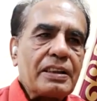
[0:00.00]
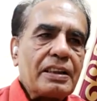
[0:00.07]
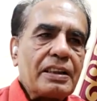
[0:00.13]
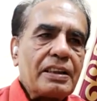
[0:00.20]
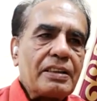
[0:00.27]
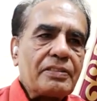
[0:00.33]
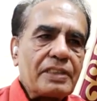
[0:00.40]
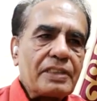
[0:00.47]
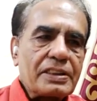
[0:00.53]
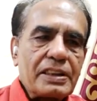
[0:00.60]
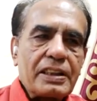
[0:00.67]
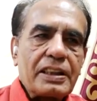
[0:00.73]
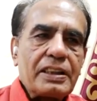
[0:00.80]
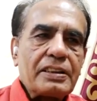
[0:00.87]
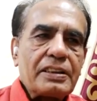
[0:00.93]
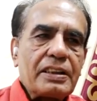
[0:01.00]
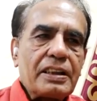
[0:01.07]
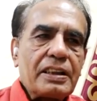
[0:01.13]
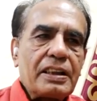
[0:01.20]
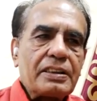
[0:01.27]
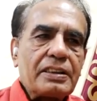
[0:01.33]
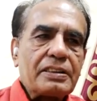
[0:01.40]
once again,
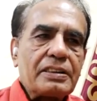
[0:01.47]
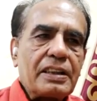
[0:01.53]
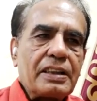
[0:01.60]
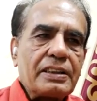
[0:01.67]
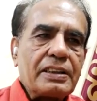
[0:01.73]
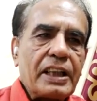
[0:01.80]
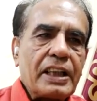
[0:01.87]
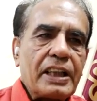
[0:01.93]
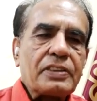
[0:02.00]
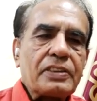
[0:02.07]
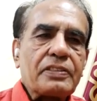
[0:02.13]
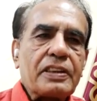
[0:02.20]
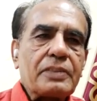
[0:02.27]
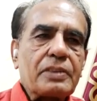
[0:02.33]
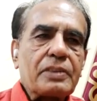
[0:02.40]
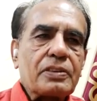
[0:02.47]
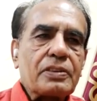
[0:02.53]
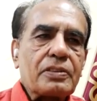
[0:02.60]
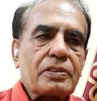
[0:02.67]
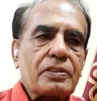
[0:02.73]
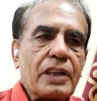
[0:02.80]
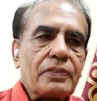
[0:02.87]
and I thank you very much
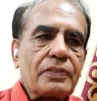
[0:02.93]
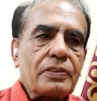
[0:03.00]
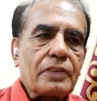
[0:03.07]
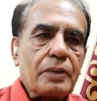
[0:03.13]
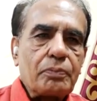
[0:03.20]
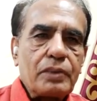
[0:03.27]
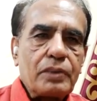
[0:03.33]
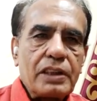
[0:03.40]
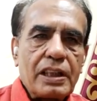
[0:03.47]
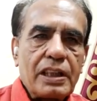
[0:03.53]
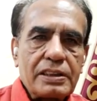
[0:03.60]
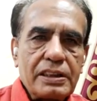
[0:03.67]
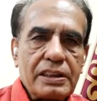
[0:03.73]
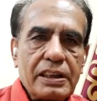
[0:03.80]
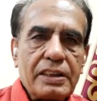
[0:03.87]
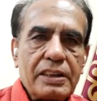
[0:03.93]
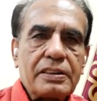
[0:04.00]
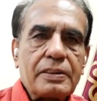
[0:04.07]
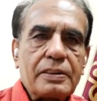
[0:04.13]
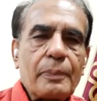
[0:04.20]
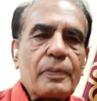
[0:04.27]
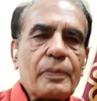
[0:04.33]
on behalf of PRC and
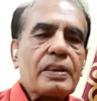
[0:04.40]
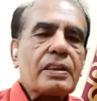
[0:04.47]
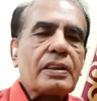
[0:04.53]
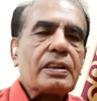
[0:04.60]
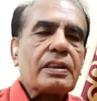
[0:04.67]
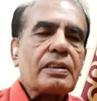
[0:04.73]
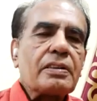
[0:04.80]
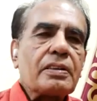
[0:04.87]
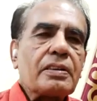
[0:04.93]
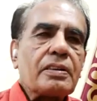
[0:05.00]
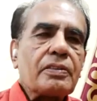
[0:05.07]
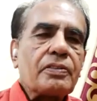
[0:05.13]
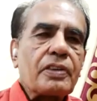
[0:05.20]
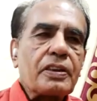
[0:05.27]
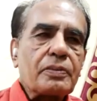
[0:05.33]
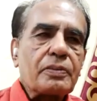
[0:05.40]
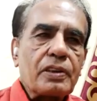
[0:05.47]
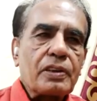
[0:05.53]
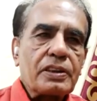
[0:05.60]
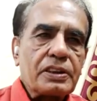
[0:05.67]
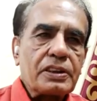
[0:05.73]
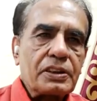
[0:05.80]
Foreign
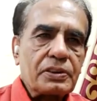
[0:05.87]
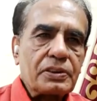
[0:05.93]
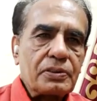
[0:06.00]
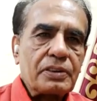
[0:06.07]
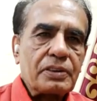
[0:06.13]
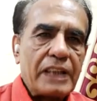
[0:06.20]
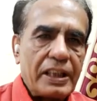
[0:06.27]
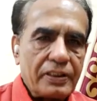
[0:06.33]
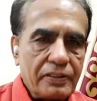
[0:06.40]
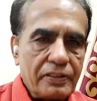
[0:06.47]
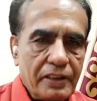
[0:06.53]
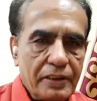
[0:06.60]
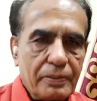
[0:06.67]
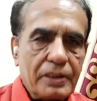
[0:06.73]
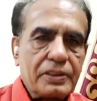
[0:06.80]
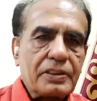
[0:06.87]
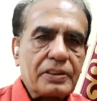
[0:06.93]
Policy School. Thank you very much.